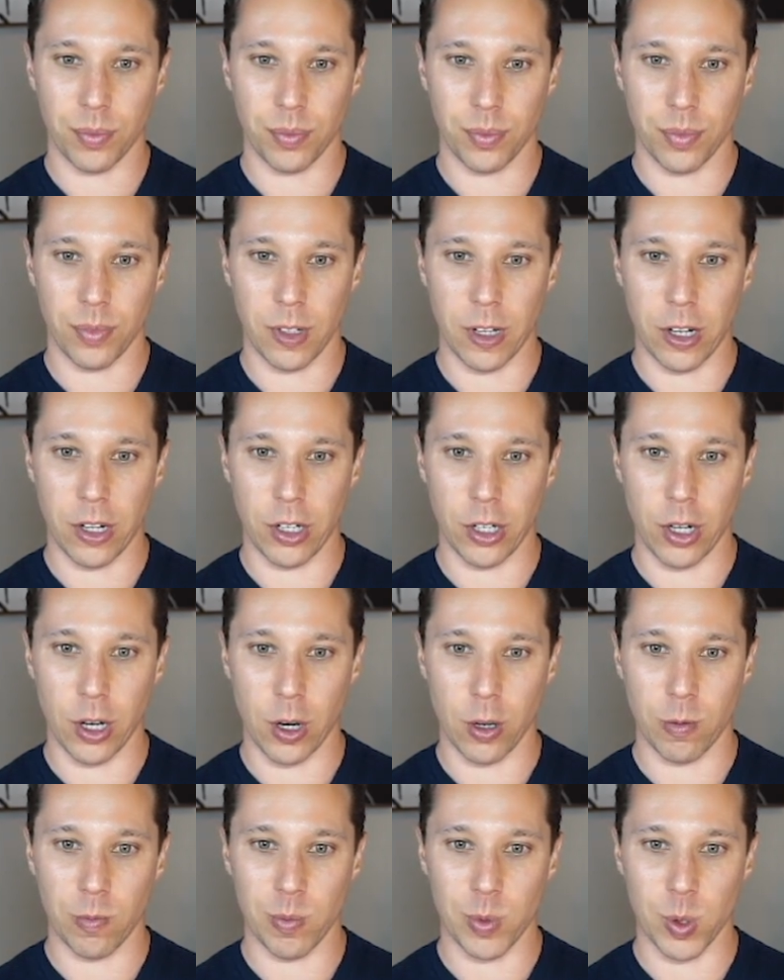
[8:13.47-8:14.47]
There you
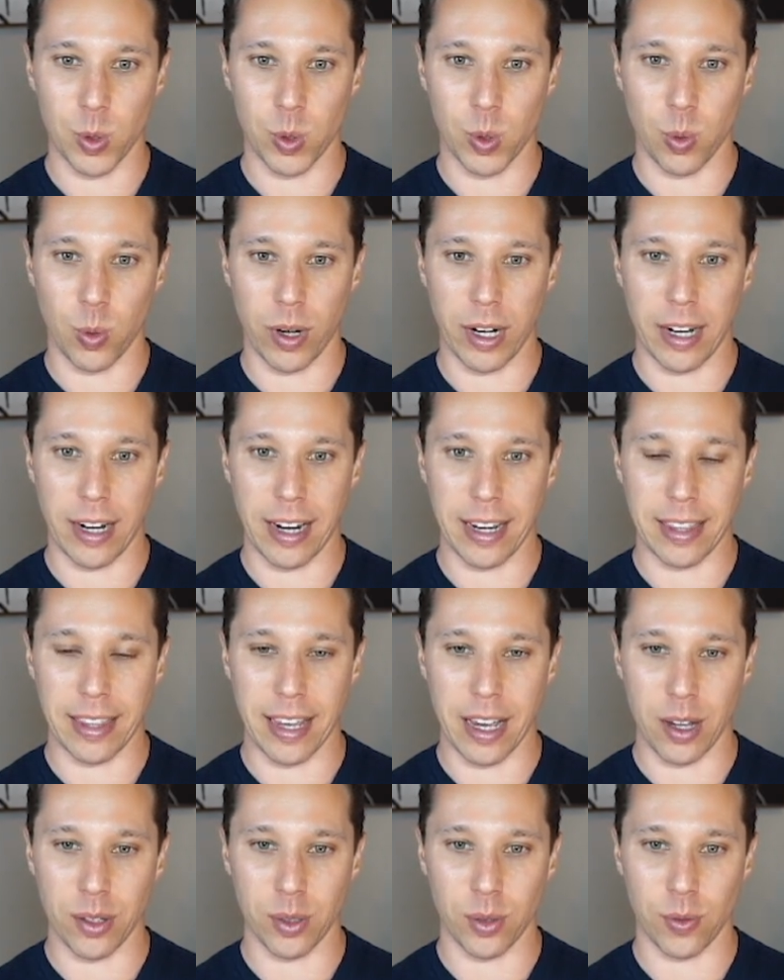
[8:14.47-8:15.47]
go. So
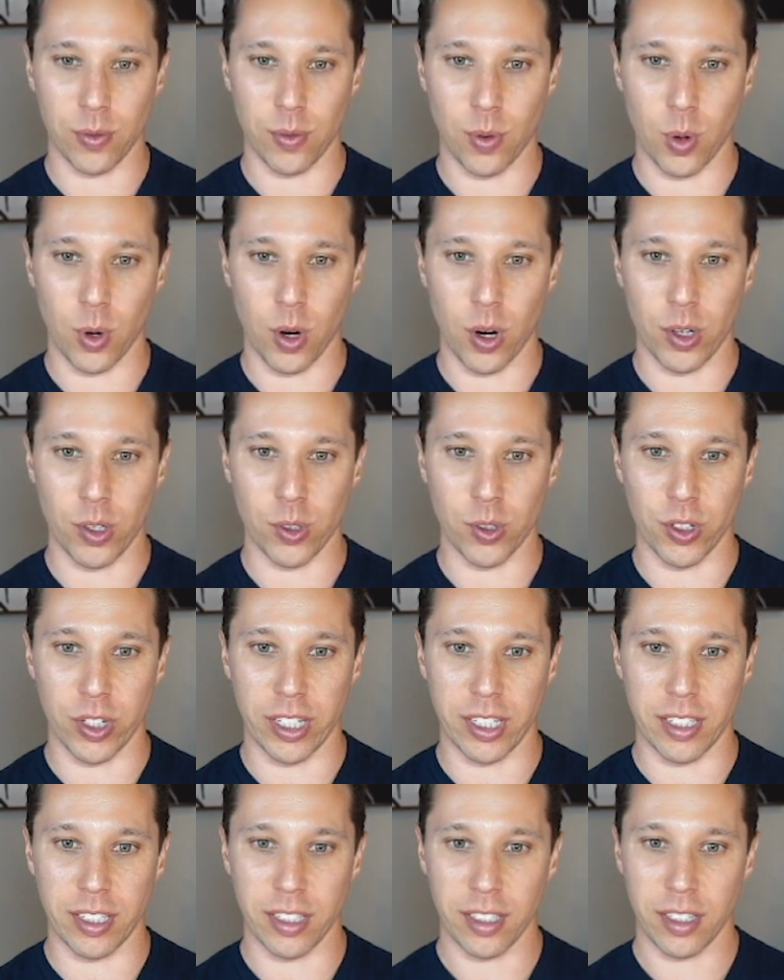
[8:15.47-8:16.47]

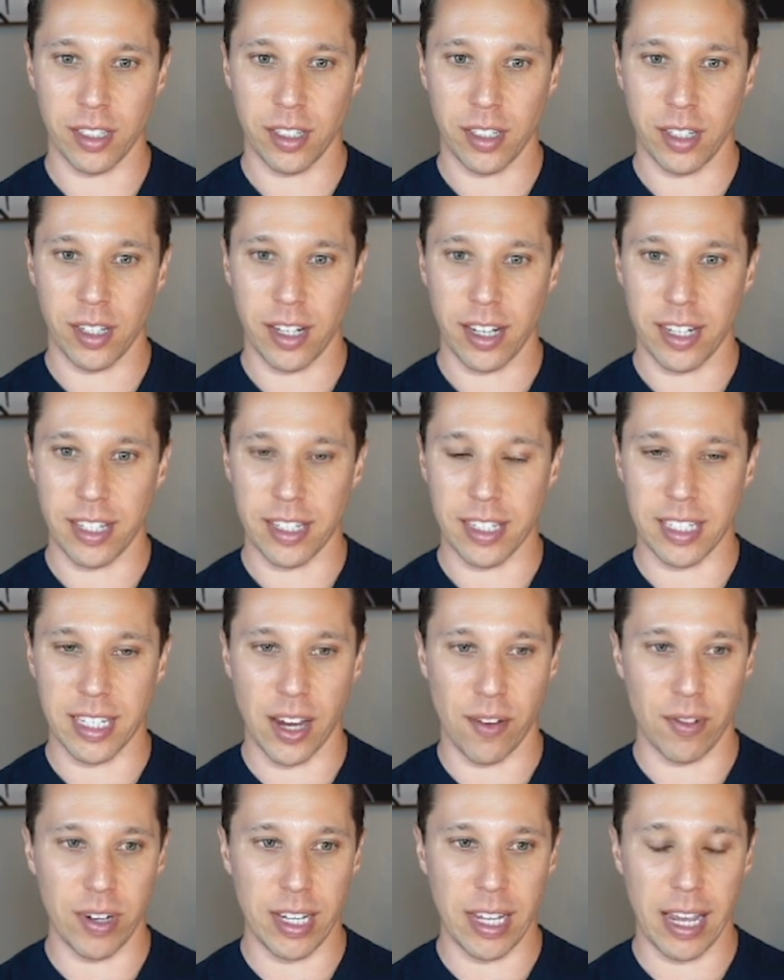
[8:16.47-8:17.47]

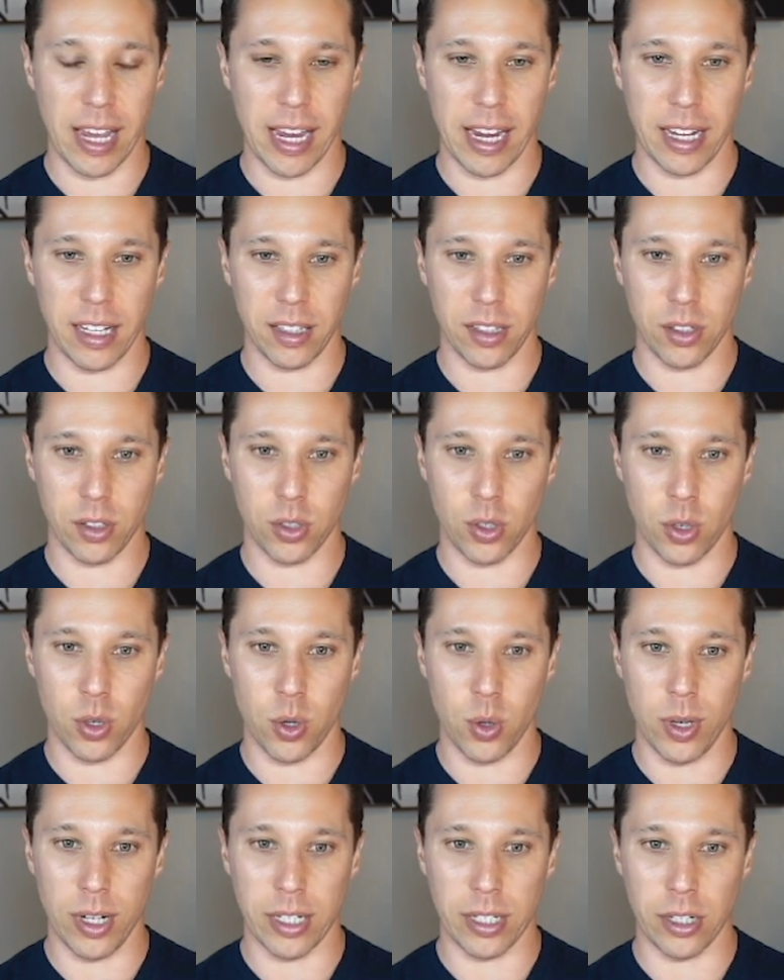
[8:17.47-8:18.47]
29,478. So
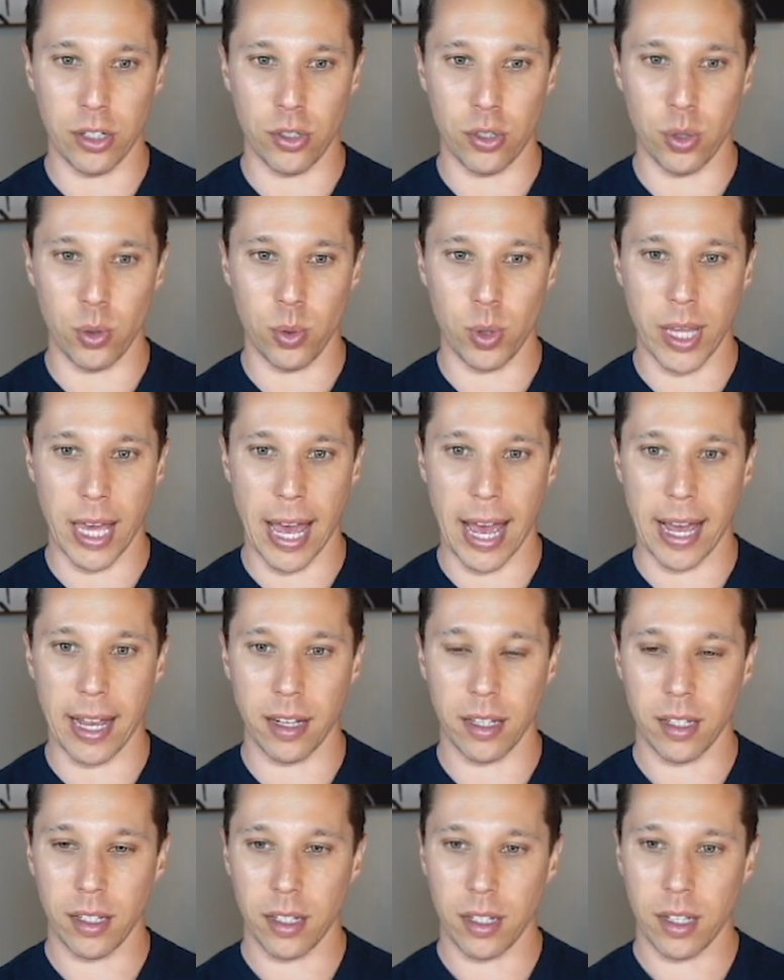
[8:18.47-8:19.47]
you need to do
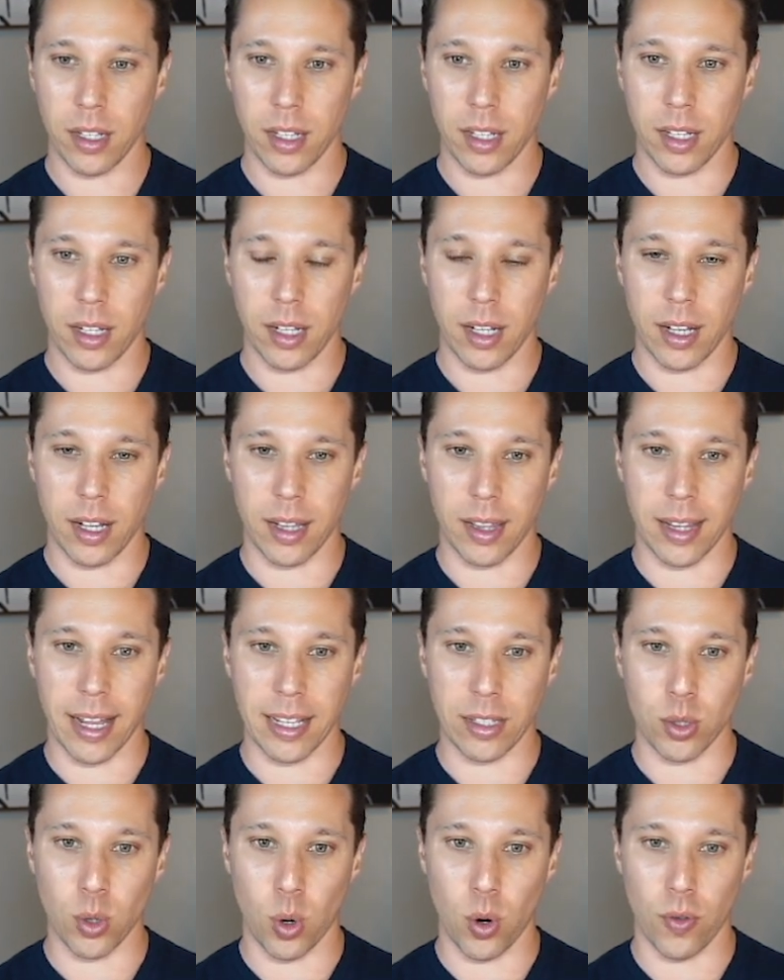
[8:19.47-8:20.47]
that, and
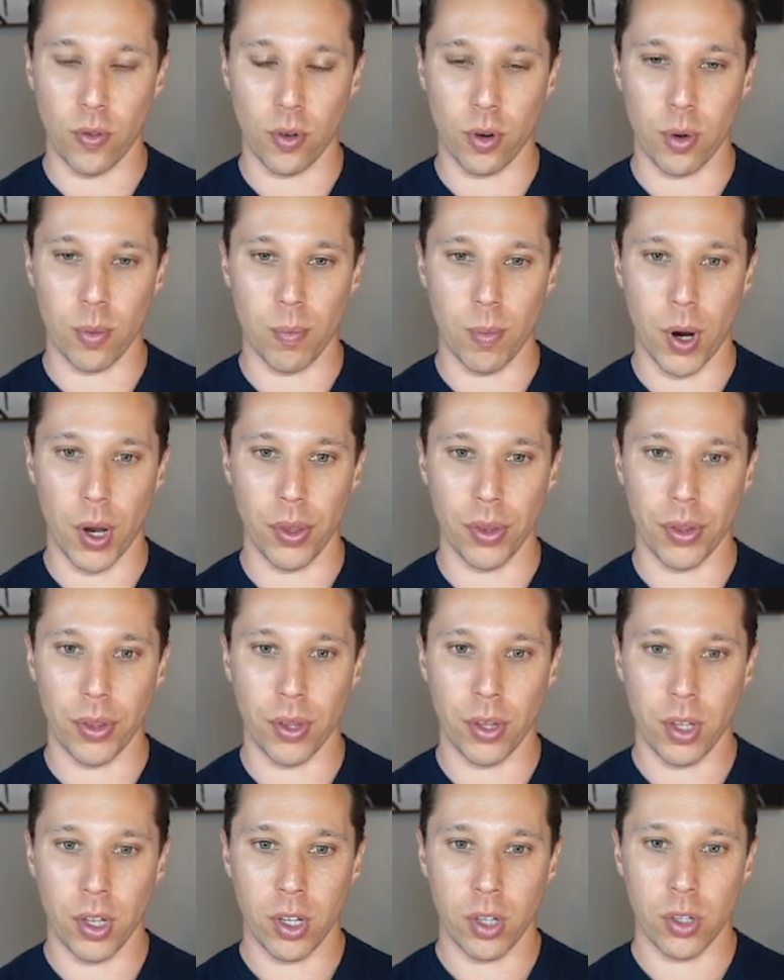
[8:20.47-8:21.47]
that's over a
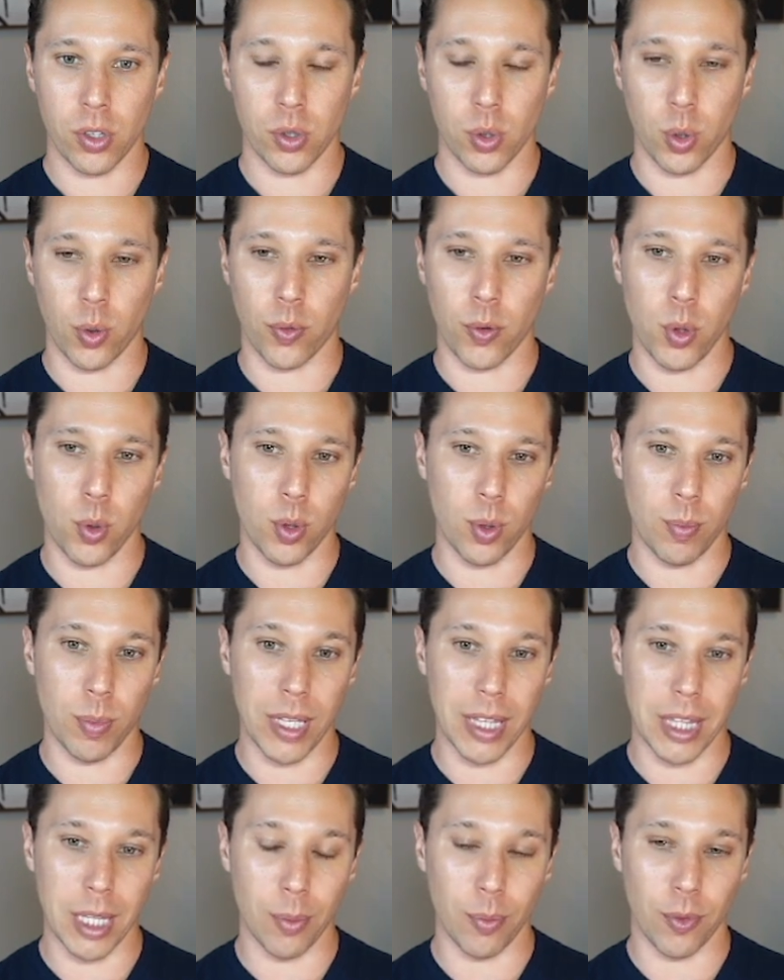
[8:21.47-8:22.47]
month. So if you can
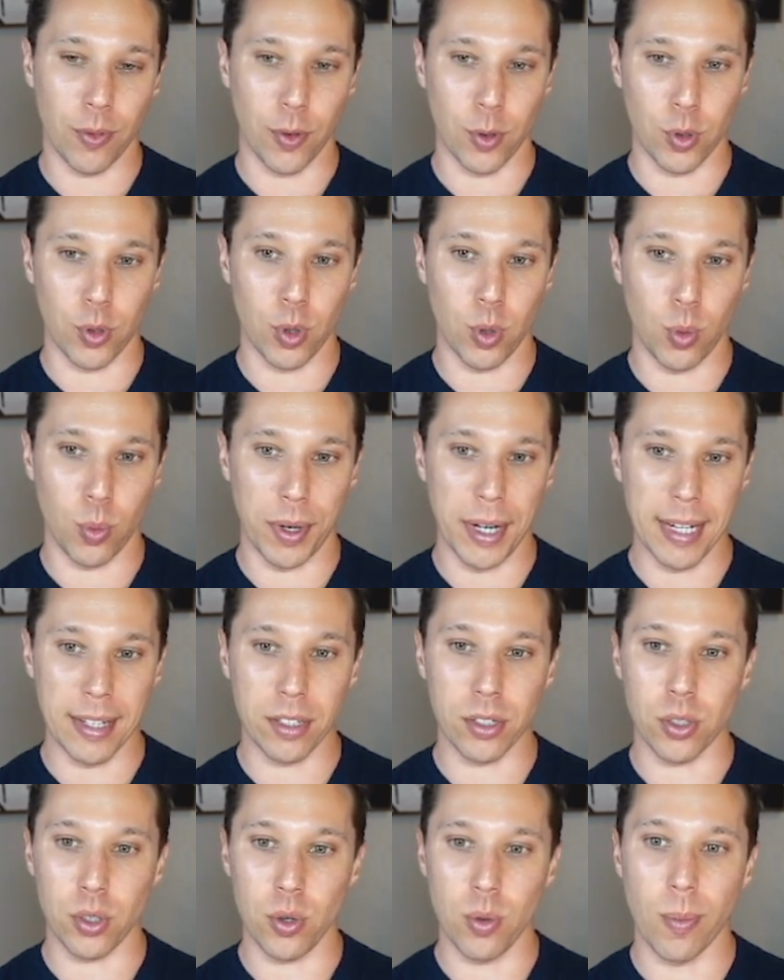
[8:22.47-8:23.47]
beat them for 2
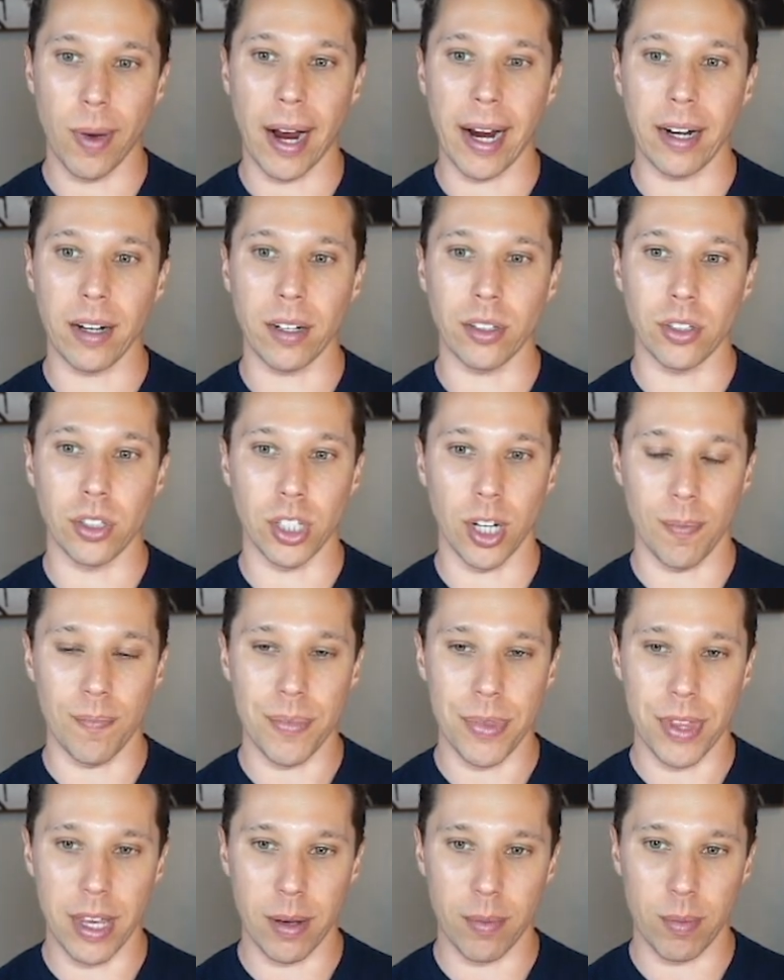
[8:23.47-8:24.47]
weeks, you might
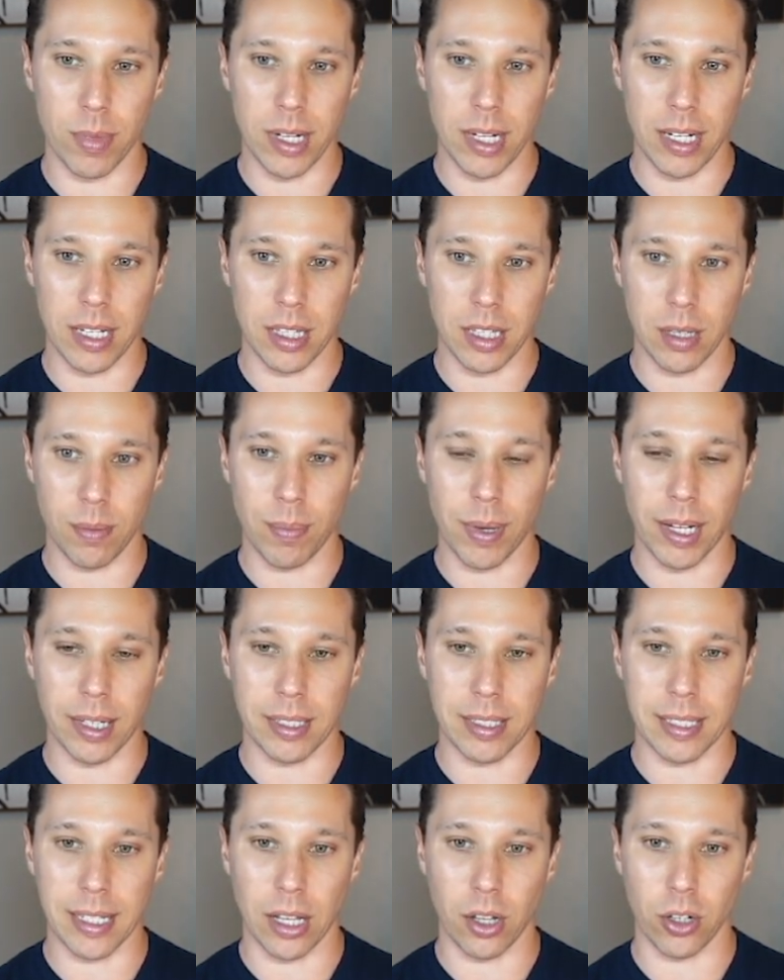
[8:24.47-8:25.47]
jump them in the
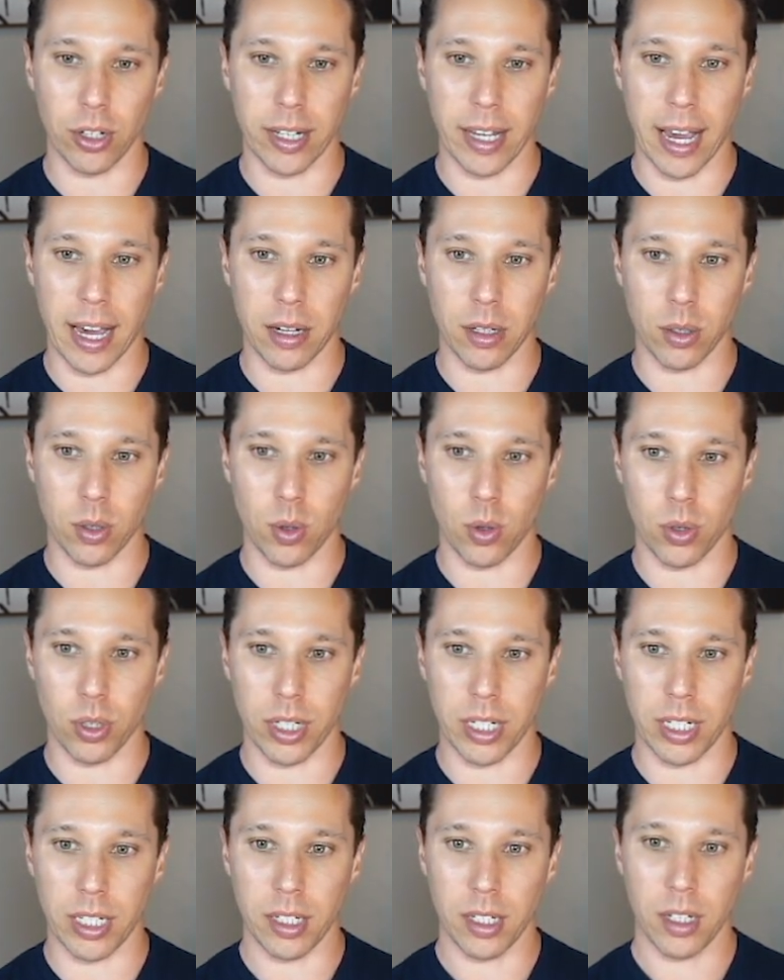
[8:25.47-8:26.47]
bestseller
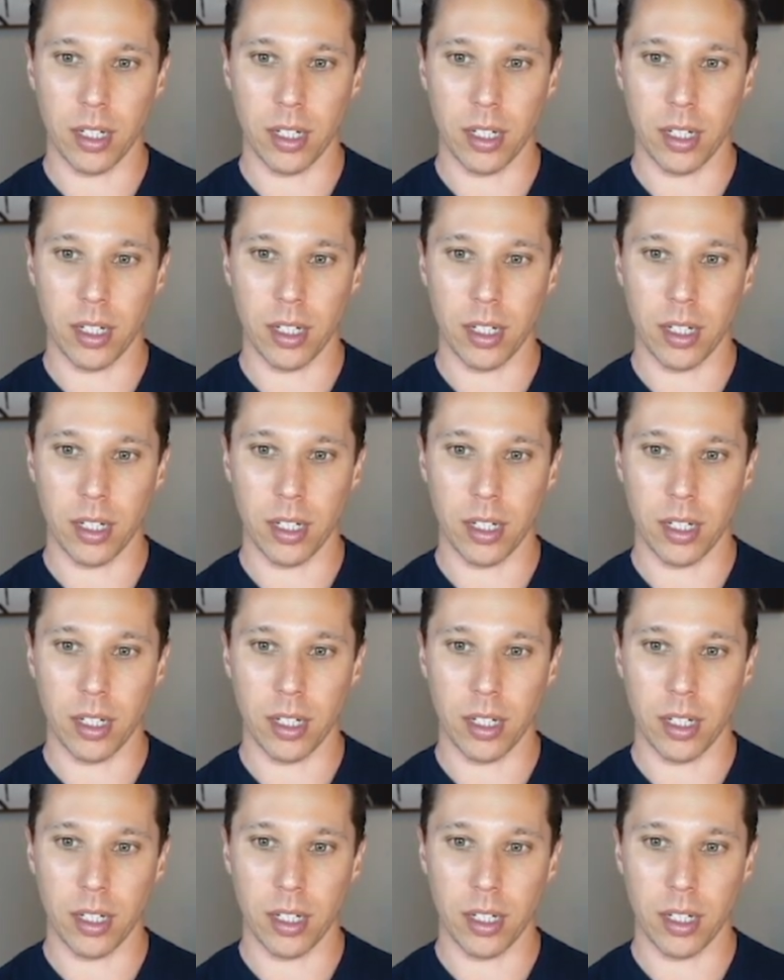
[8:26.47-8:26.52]
category.